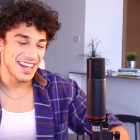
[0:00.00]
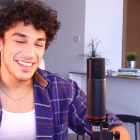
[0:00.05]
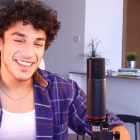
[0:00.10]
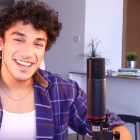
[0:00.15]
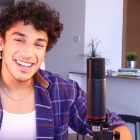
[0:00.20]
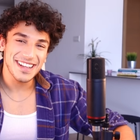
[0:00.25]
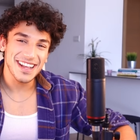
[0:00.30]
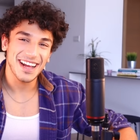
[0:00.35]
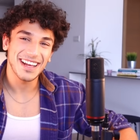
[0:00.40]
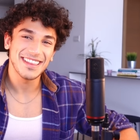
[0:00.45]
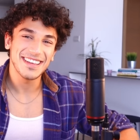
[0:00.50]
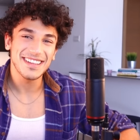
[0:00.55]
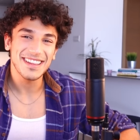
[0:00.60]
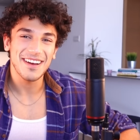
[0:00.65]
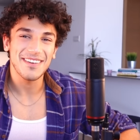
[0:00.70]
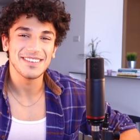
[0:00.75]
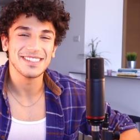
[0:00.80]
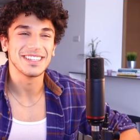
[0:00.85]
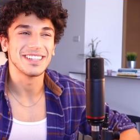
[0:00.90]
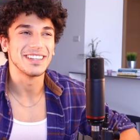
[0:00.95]
I, think I think
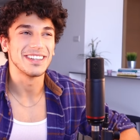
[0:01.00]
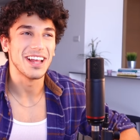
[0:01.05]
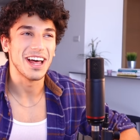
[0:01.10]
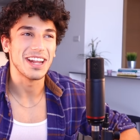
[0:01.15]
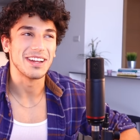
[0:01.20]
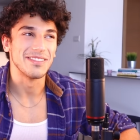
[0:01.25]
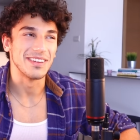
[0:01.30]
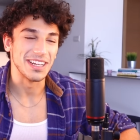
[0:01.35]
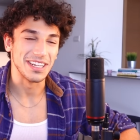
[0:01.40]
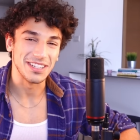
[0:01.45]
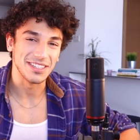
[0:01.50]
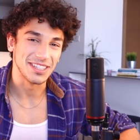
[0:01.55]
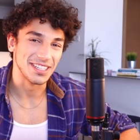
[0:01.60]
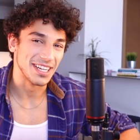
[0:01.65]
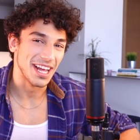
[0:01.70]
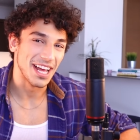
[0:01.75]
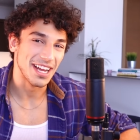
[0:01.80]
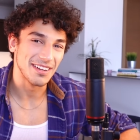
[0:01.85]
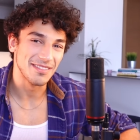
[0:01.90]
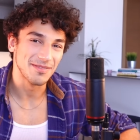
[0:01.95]
that was a lot of
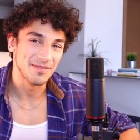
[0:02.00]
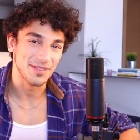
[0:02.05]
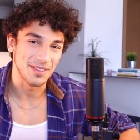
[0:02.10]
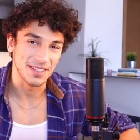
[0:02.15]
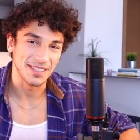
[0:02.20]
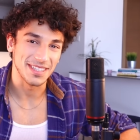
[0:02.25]
internet for